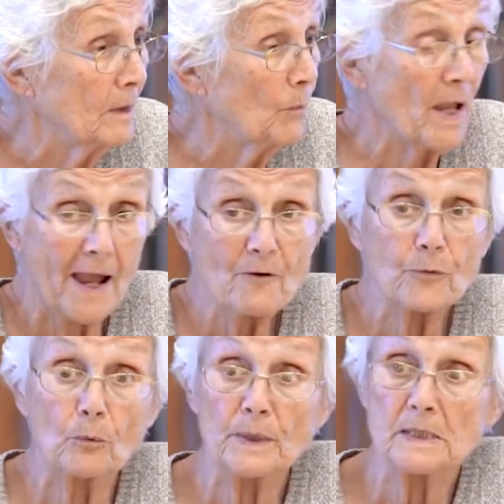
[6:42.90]
We have
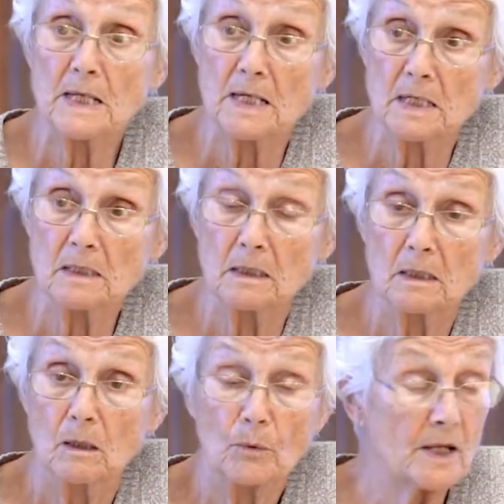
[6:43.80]
what we need.
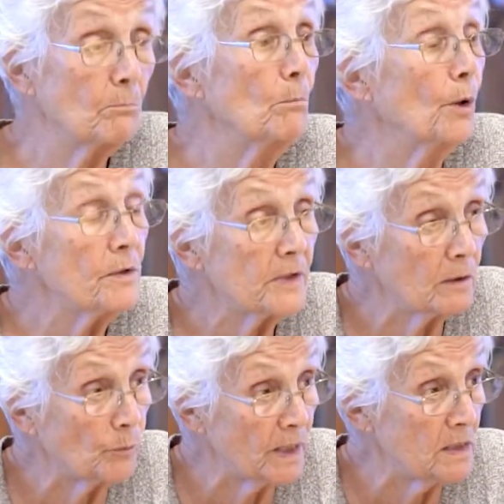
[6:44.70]
We have more
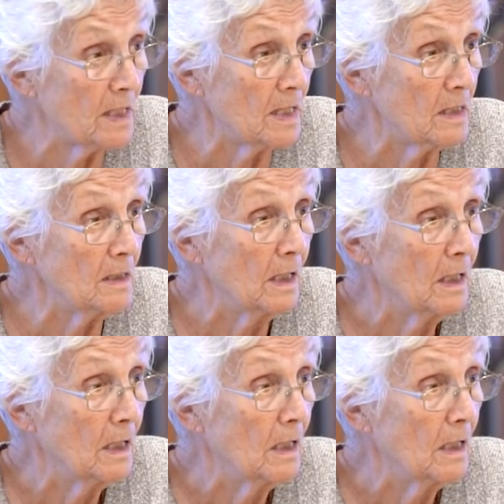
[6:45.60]
than we need.